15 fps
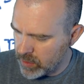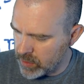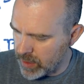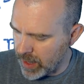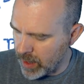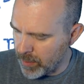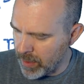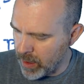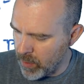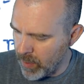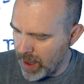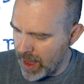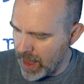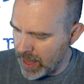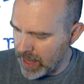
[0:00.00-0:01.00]
So that'll be
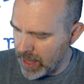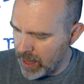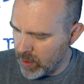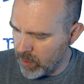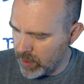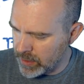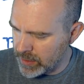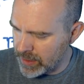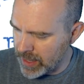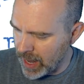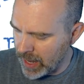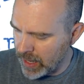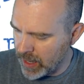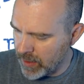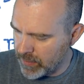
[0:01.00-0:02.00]
y equals
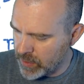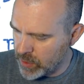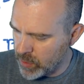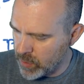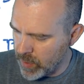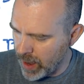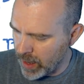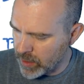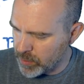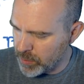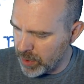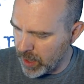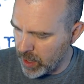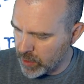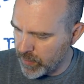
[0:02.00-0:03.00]
negative 2x
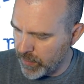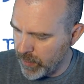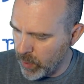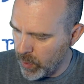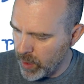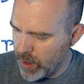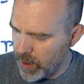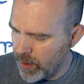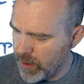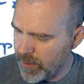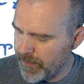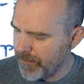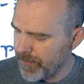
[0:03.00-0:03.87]
plus 4.